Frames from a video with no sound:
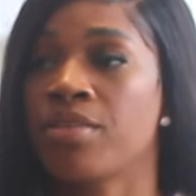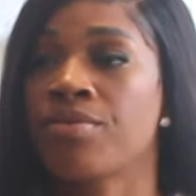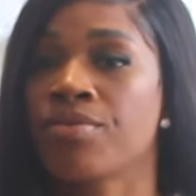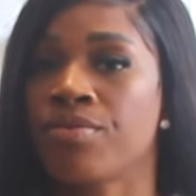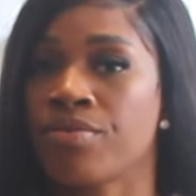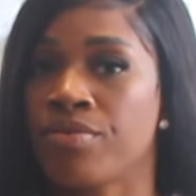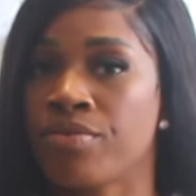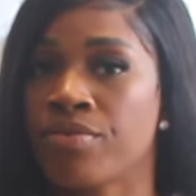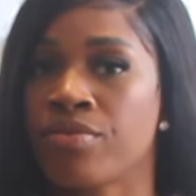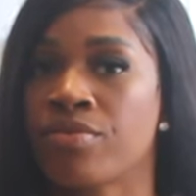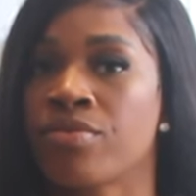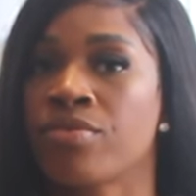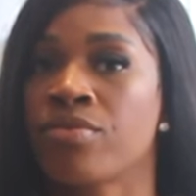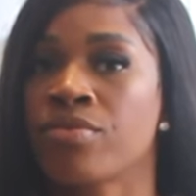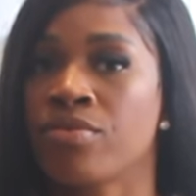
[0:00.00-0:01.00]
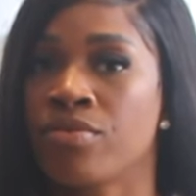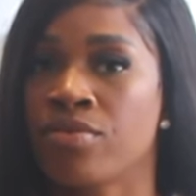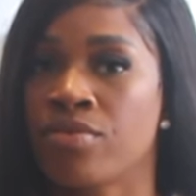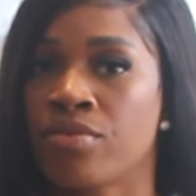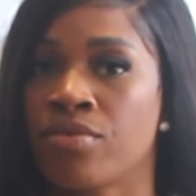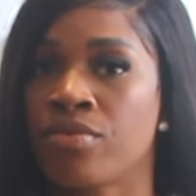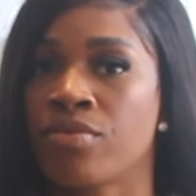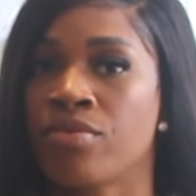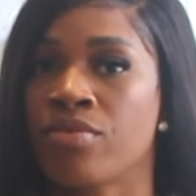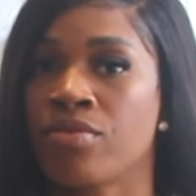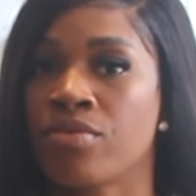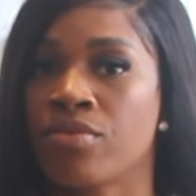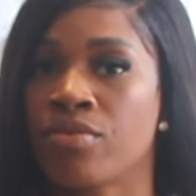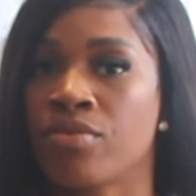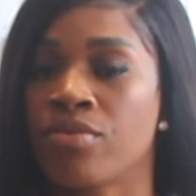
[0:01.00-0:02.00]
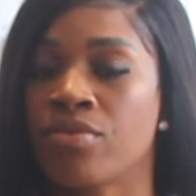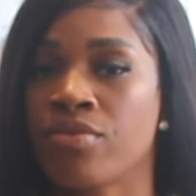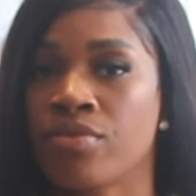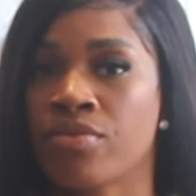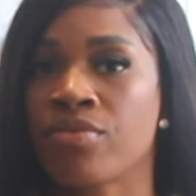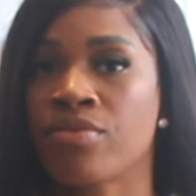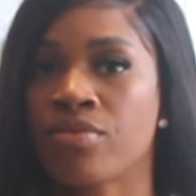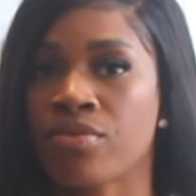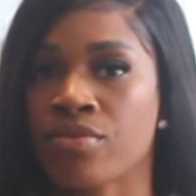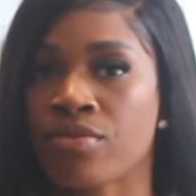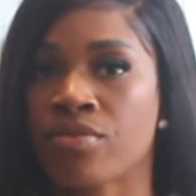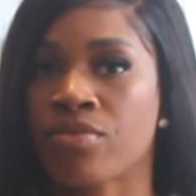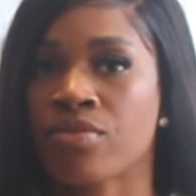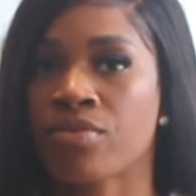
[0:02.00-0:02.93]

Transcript: The person shown says nothing.